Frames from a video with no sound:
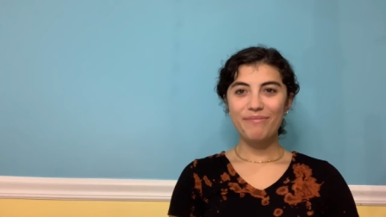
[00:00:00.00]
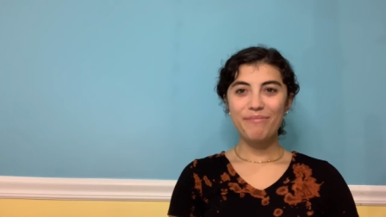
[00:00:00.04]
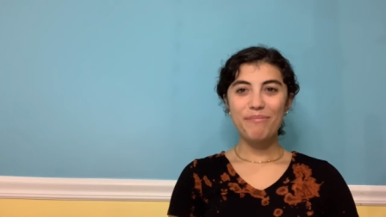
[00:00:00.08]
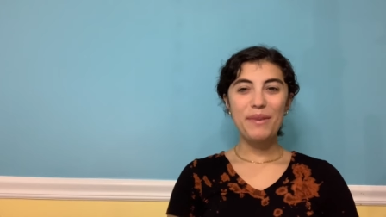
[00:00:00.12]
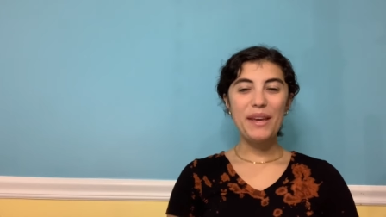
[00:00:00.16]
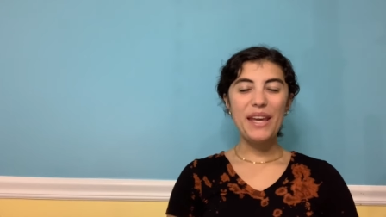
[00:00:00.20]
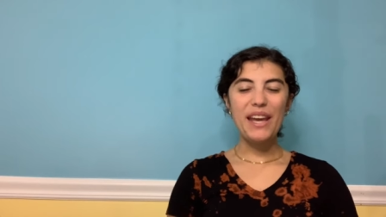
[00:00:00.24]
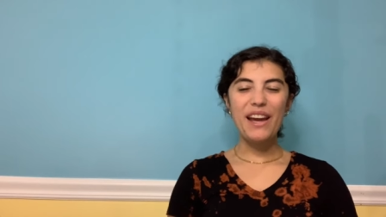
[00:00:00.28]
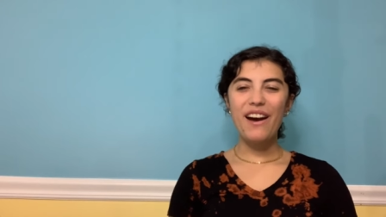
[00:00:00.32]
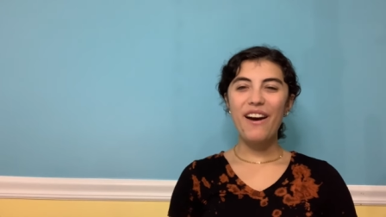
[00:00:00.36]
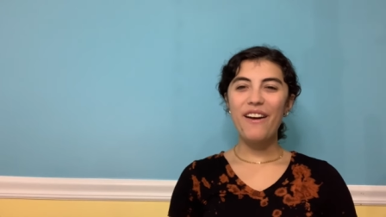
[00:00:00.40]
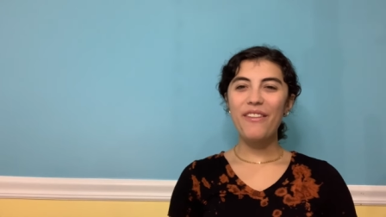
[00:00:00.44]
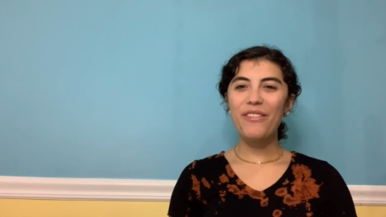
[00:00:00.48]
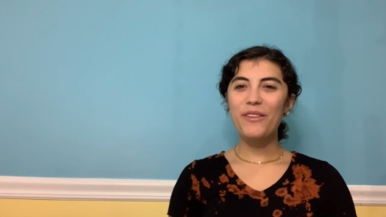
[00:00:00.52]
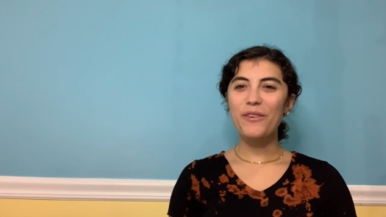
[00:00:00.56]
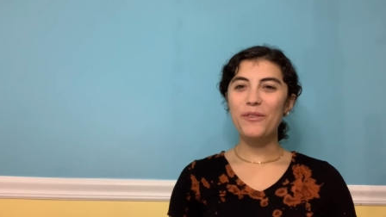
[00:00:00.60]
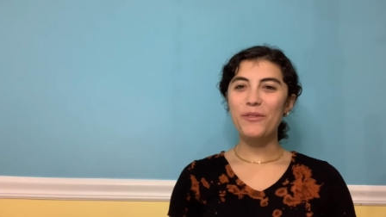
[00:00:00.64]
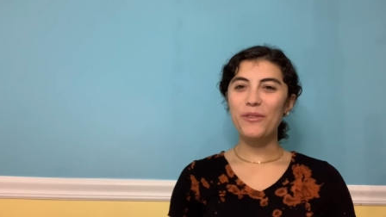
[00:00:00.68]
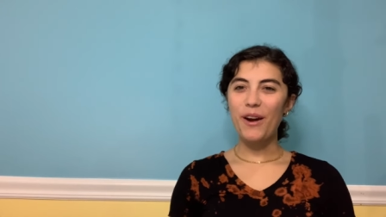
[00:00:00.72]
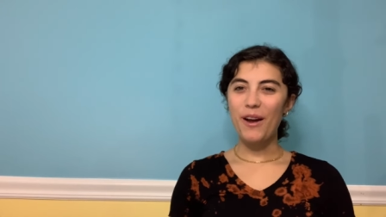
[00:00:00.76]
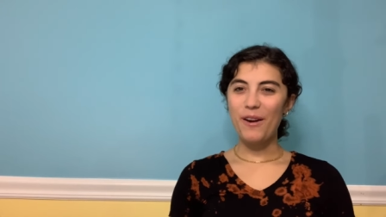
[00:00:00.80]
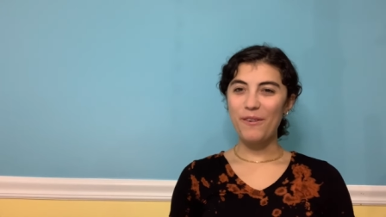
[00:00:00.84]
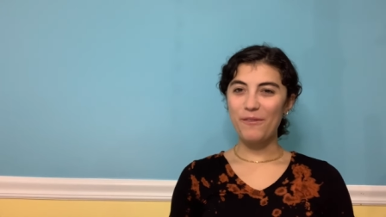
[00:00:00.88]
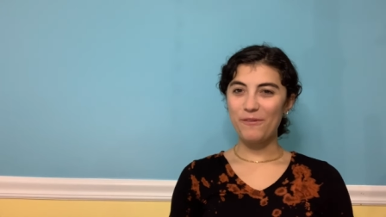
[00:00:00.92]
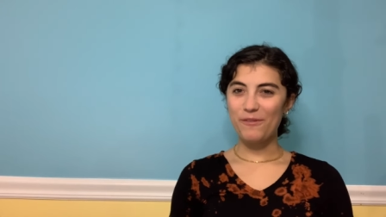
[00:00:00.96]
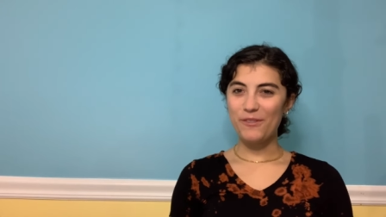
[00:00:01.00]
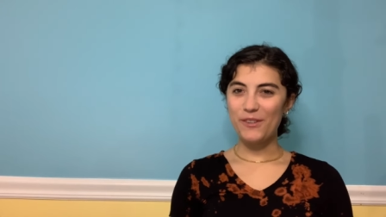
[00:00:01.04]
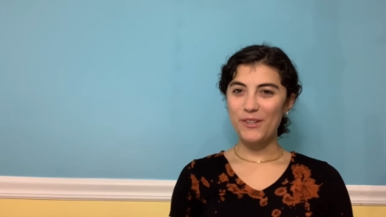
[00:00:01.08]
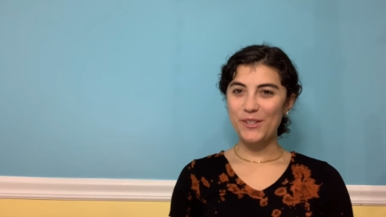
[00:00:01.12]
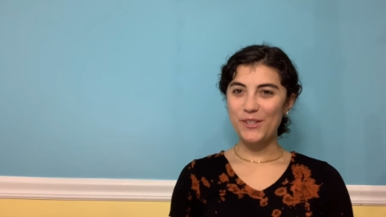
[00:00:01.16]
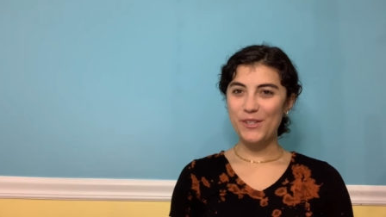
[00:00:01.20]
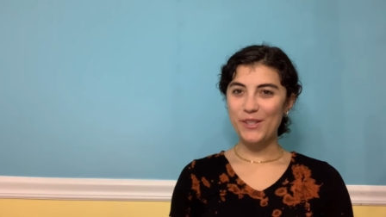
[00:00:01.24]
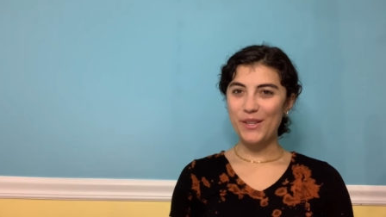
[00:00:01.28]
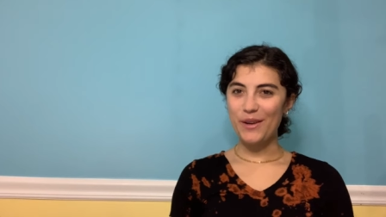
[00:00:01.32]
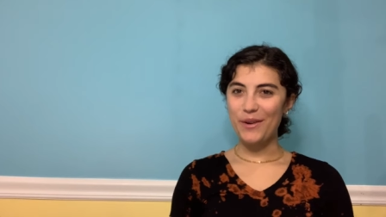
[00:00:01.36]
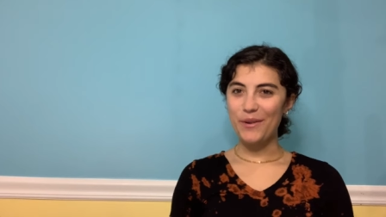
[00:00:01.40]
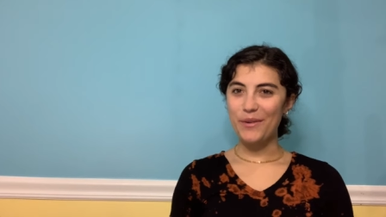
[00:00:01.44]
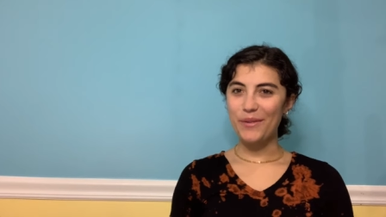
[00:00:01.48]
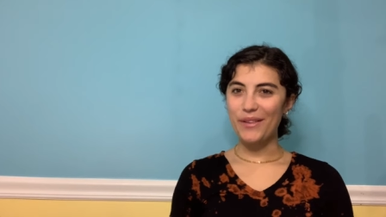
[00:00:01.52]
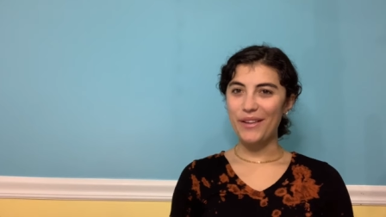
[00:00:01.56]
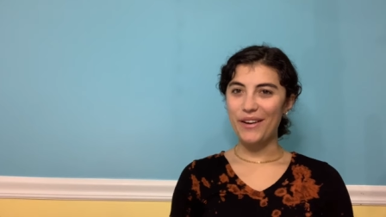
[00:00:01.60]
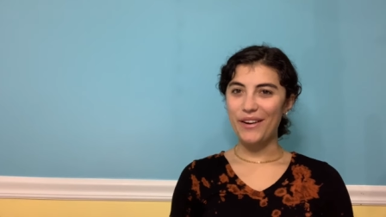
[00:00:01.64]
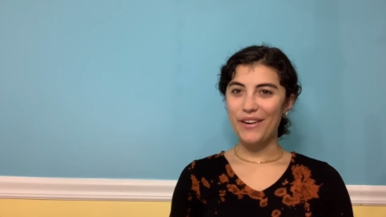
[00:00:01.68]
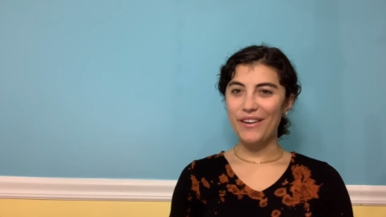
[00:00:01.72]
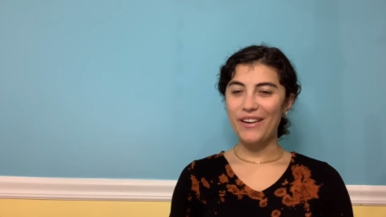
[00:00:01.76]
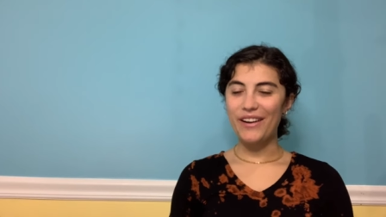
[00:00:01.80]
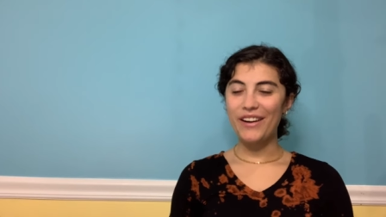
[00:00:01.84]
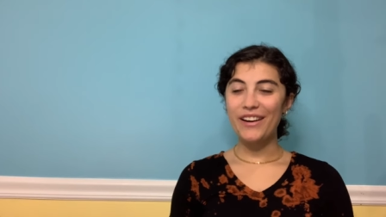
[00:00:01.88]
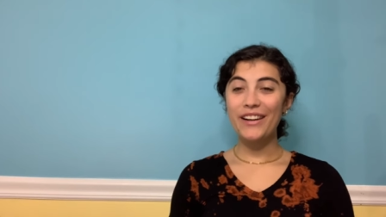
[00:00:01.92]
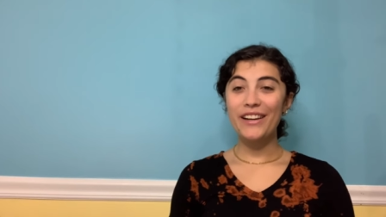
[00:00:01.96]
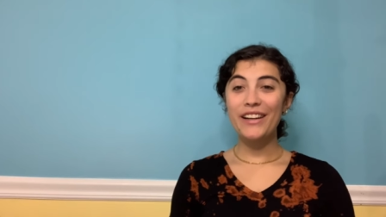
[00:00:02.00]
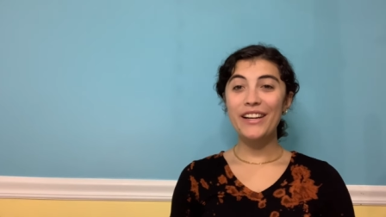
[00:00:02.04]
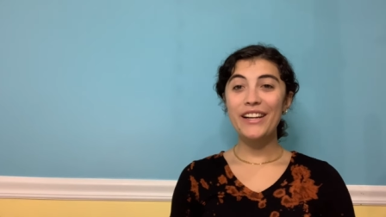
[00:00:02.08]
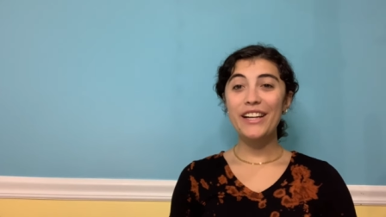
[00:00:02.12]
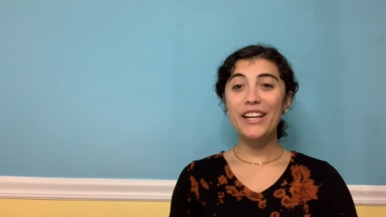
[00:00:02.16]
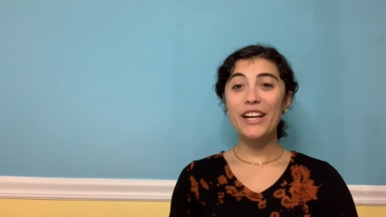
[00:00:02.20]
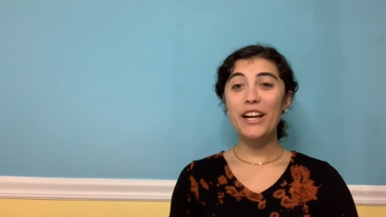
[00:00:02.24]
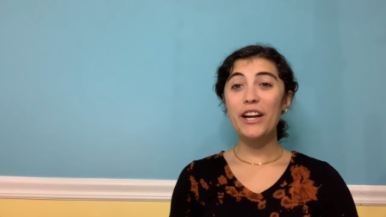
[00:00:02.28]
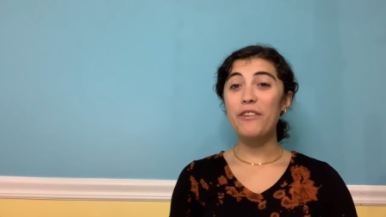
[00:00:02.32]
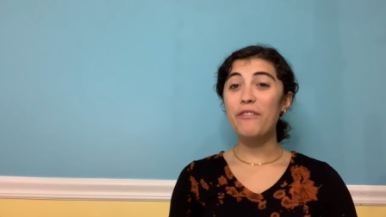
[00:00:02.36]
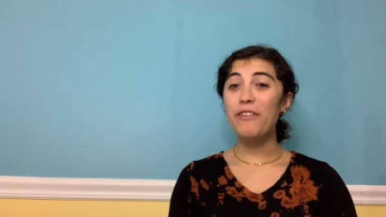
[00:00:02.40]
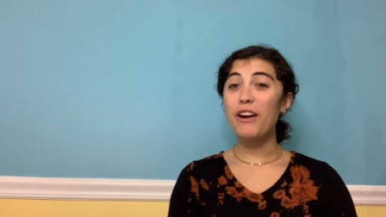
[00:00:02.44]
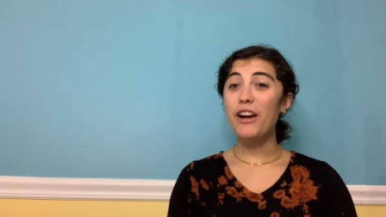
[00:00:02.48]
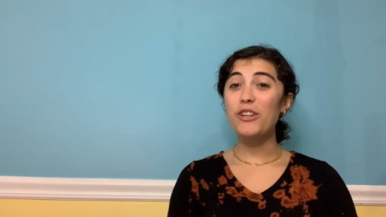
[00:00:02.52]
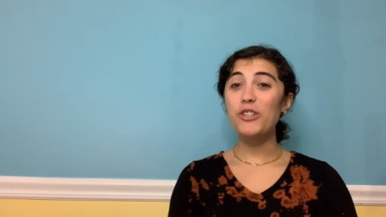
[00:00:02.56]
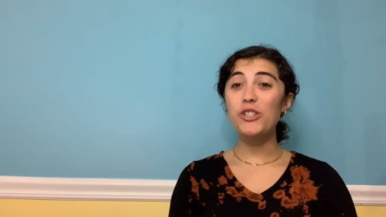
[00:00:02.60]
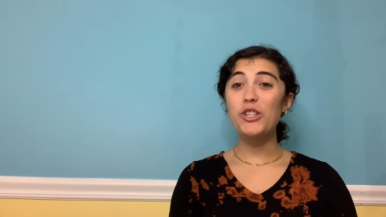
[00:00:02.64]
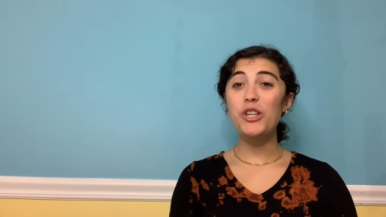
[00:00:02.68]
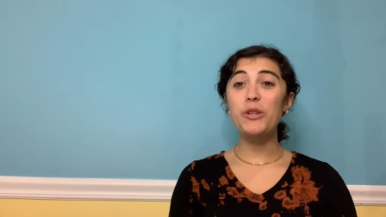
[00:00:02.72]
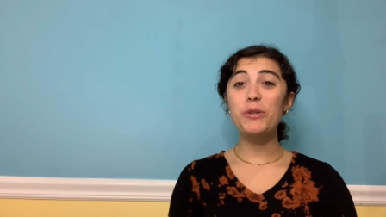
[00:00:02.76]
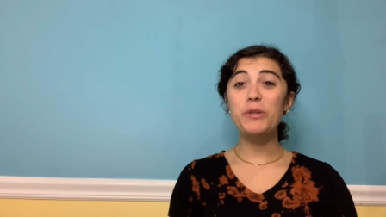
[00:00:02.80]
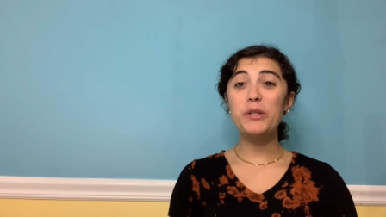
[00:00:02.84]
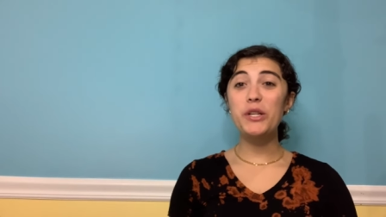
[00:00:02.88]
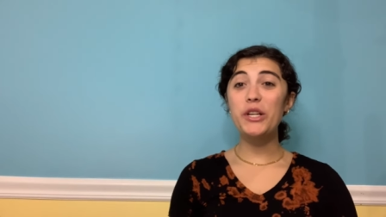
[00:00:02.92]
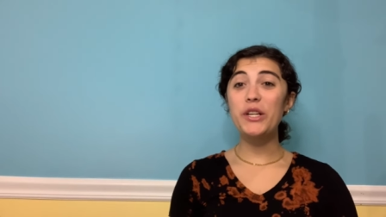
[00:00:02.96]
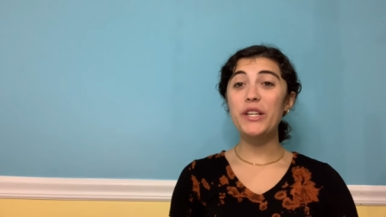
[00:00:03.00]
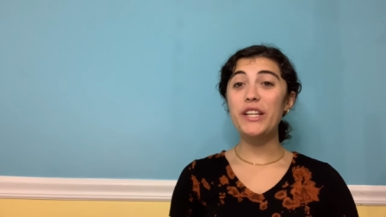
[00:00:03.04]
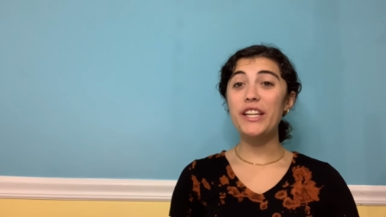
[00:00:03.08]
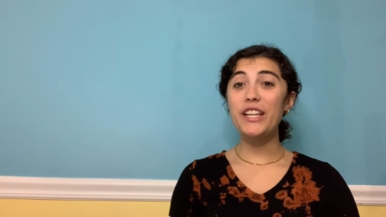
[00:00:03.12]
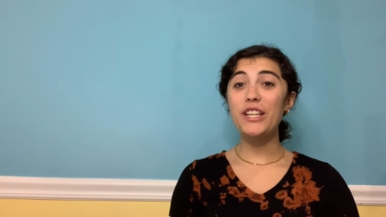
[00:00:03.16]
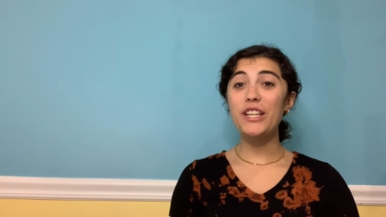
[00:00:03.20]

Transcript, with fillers: being on the run for so long, Caravaggio turned it